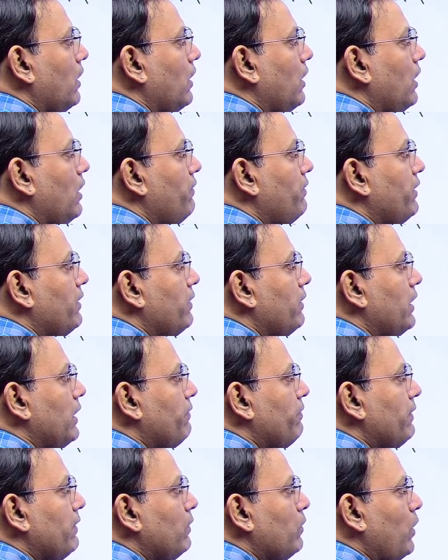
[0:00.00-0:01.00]

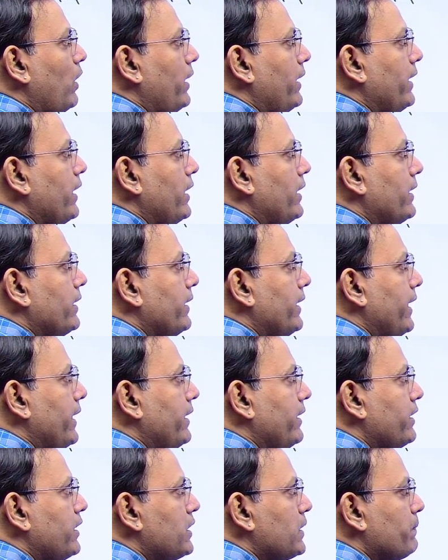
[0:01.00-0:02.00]
If you not get
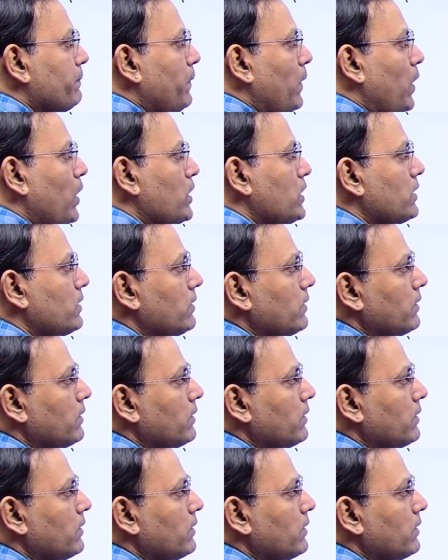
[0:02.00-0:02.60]
response